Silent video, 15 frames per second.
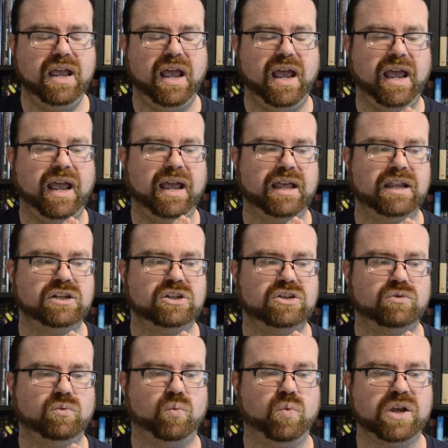and
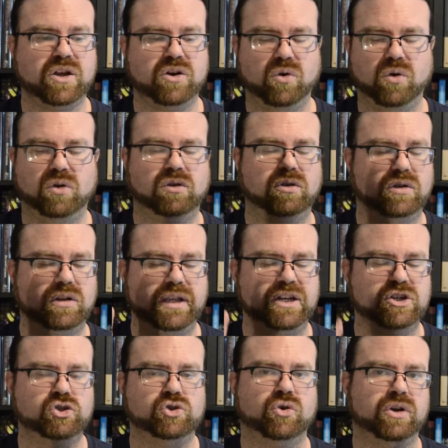we can all
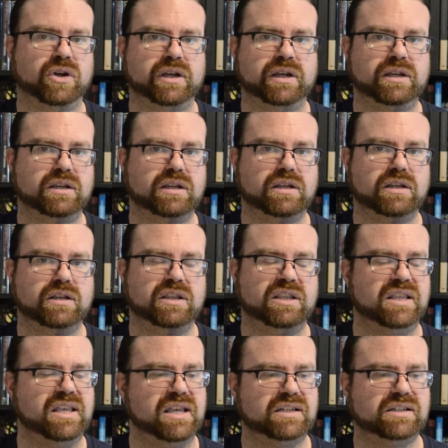enjoy
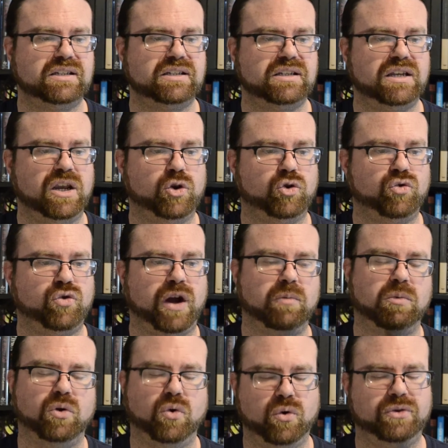this
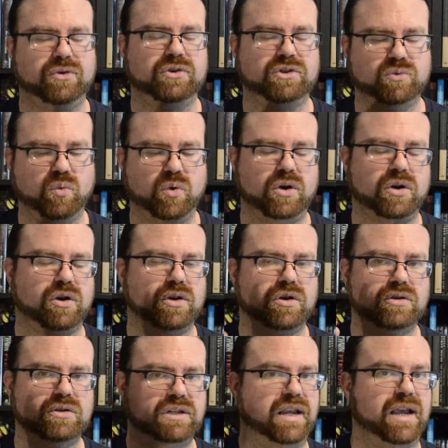incredible author's work
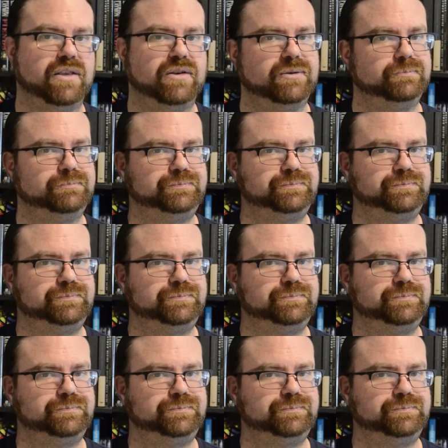together.